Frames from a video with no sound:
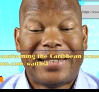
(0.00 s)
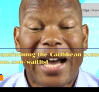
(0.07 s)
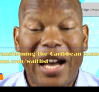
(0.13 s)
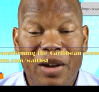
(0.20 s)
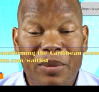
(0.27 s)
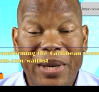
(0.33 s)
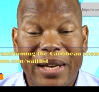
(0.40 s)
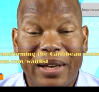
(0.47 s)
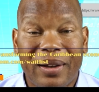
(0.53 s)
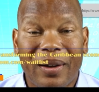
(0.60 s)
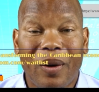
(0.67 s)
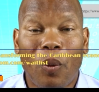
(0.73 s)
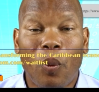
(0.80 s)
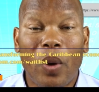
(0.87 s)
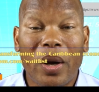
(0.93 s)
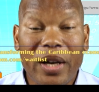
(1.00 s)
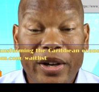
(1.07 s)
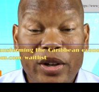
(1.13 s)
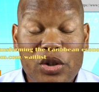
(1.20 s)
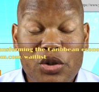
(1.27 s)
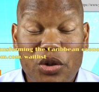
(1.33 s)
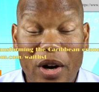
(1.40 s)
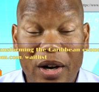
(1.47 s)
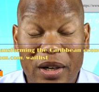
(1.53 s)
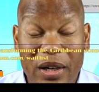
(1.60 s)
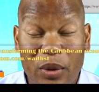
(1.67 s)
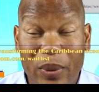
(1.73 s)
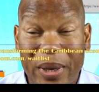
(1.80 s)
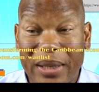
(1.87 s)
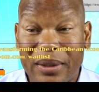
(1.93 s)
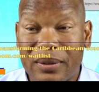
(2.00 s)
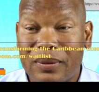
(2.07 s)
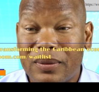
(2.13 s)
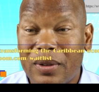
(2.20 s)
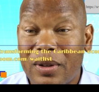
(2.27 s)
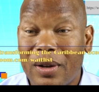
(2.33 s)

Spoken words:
tell me, what are you struggling with?